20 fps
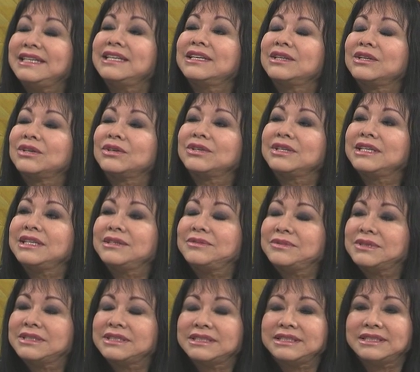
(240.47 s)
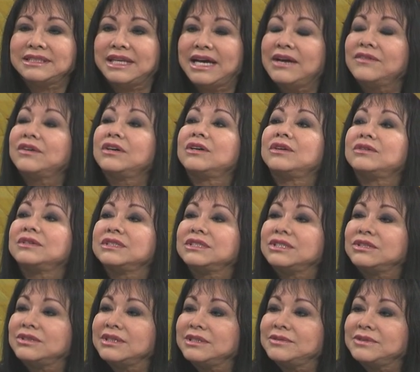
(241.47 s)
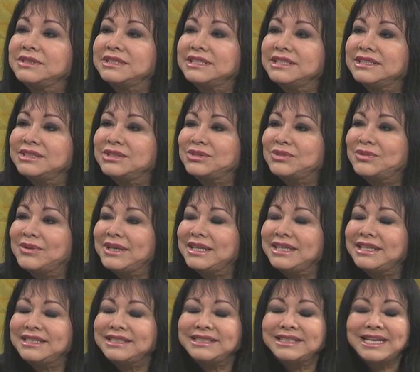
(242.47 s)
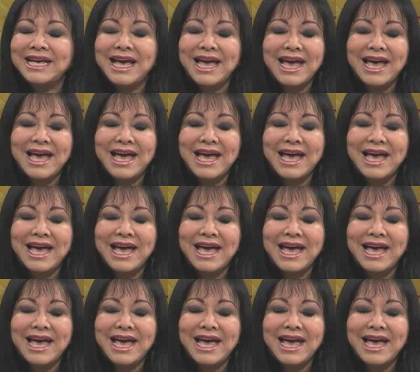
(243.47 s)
he didn't learn he was Navajo until he was in his 20s.